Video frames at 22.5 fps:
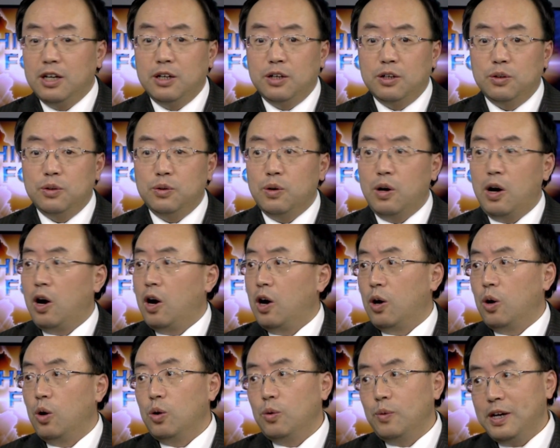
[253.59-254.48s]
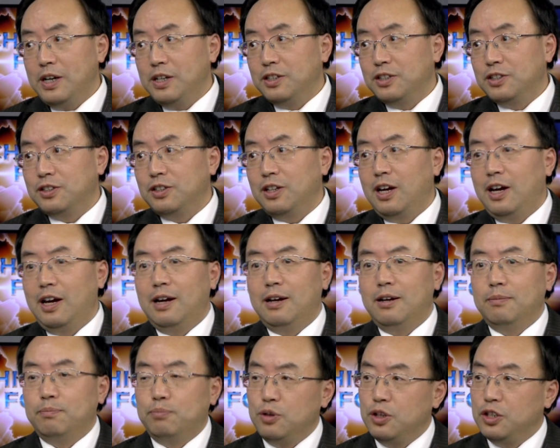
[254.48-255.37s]
who are always
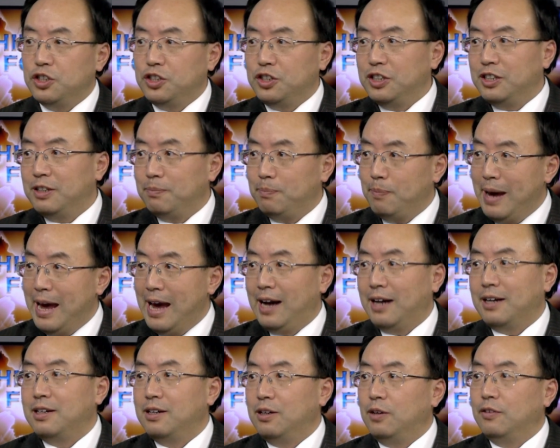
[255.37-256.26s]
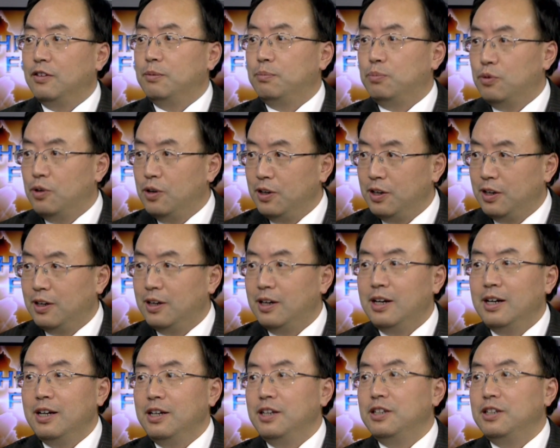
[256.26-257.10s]
pushed to the back of the burner